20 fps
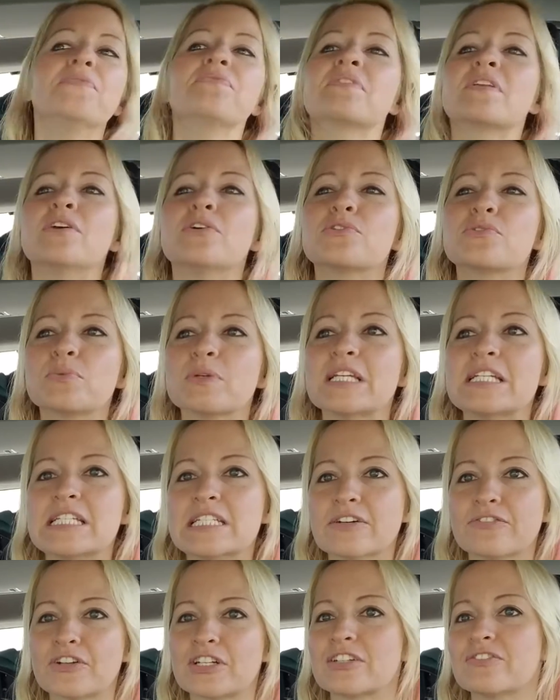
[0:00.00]
you know, it's really
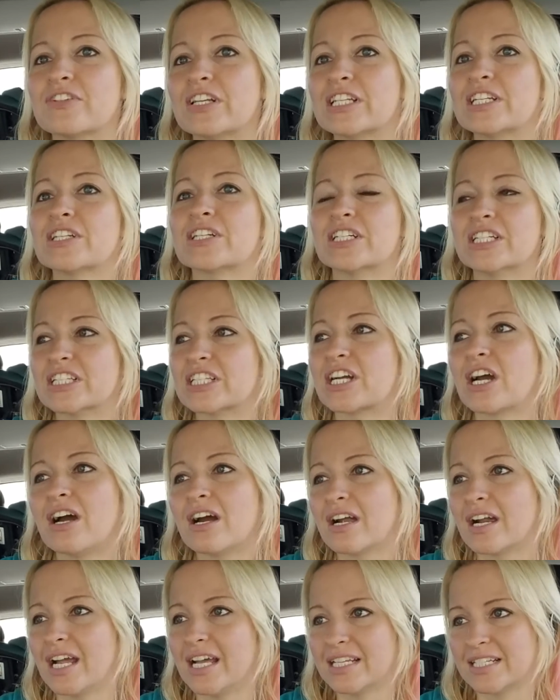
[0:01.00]
different if like you're in the
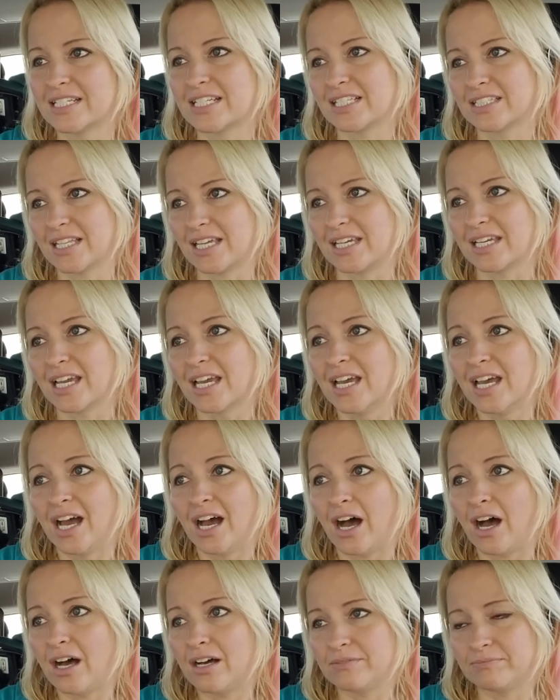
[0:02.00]
car headed to like
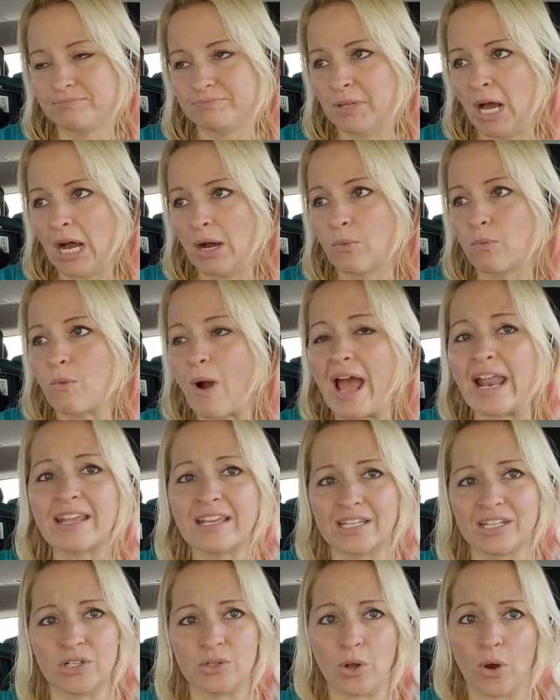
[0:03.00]
a
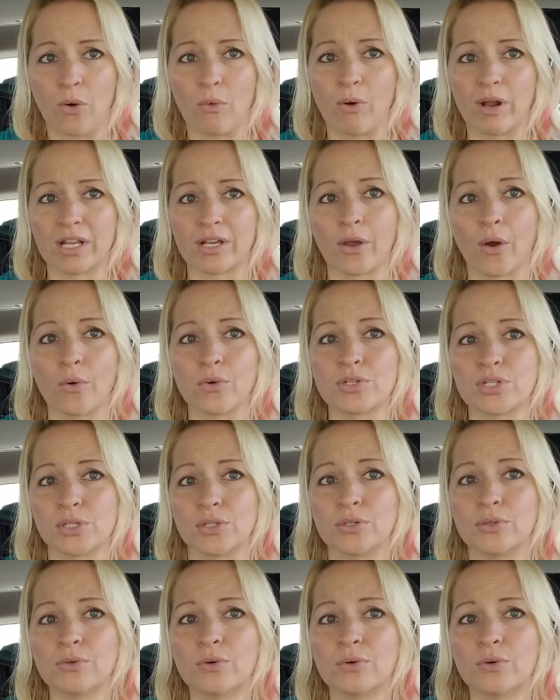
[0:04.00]
wedding you don't want to go to,